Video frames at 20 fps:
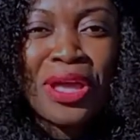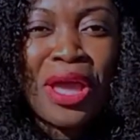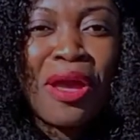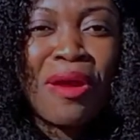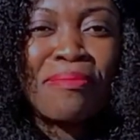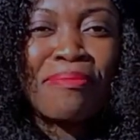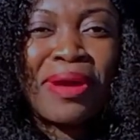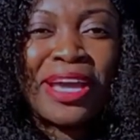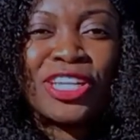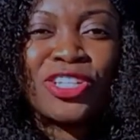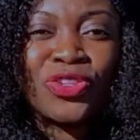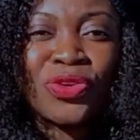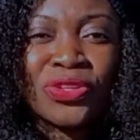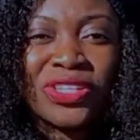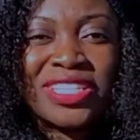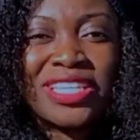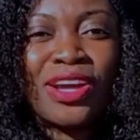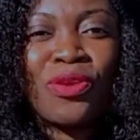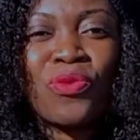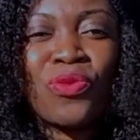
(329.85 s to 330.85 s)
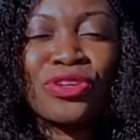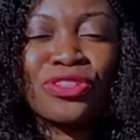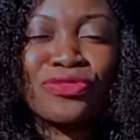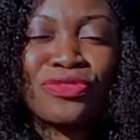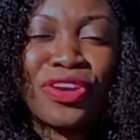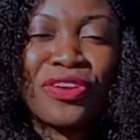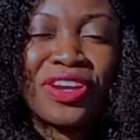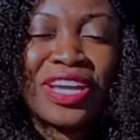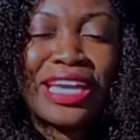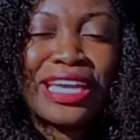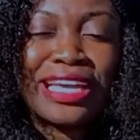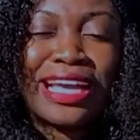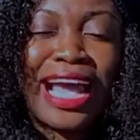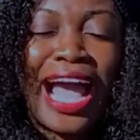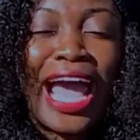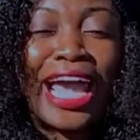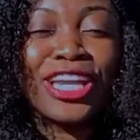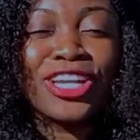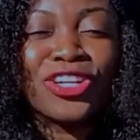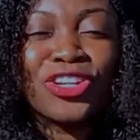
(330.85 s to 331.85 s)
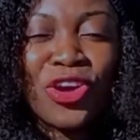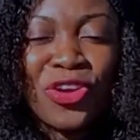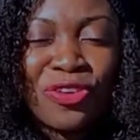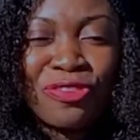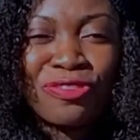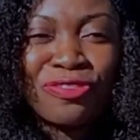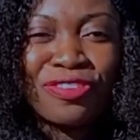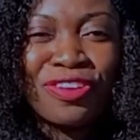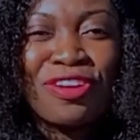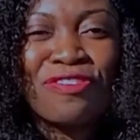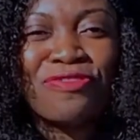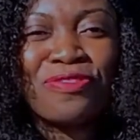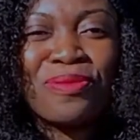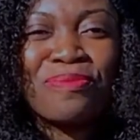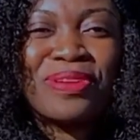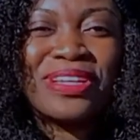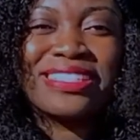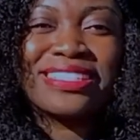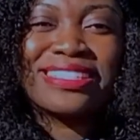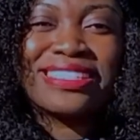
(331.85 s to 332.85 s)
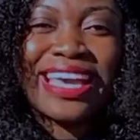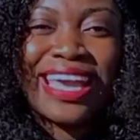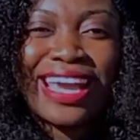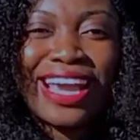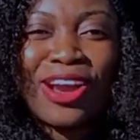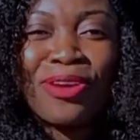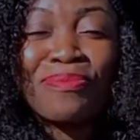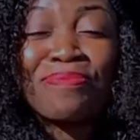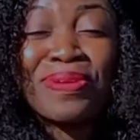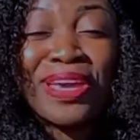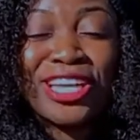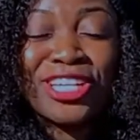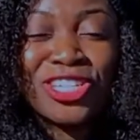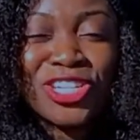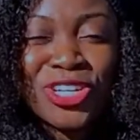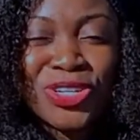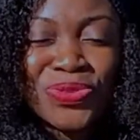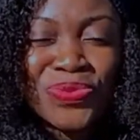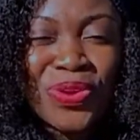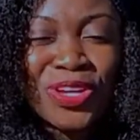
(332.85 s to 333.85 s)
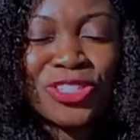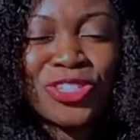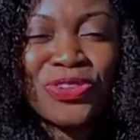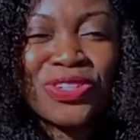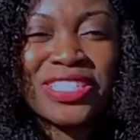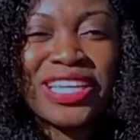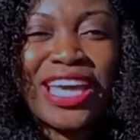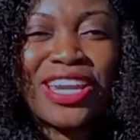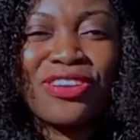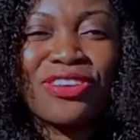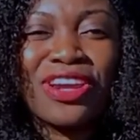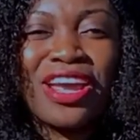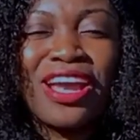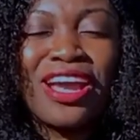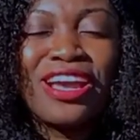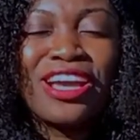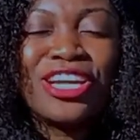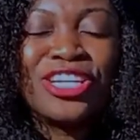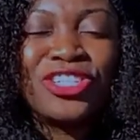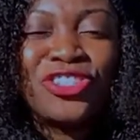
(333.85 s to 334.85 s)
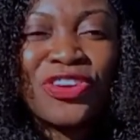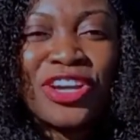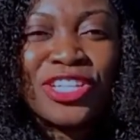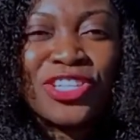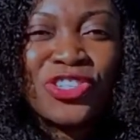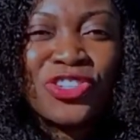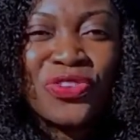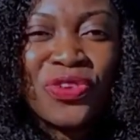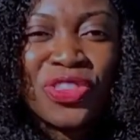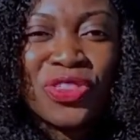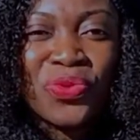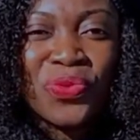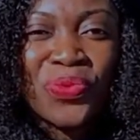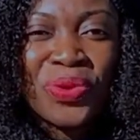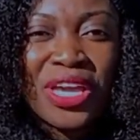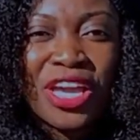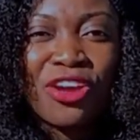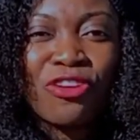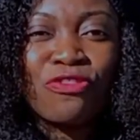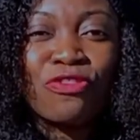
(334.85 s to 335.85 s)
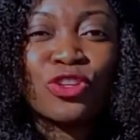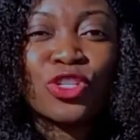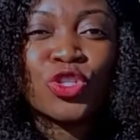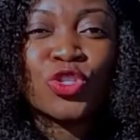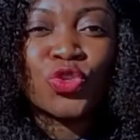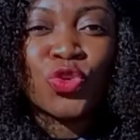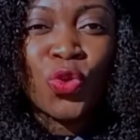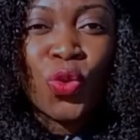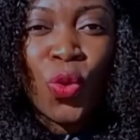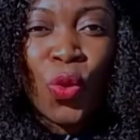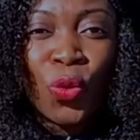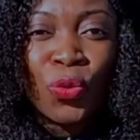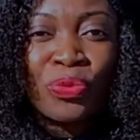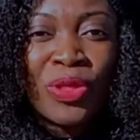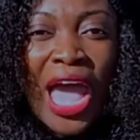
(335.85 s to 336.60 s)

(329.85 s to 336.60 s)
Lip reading: My daughter was very kind enough for me to take her pictures while she was getting dressed during the week for school,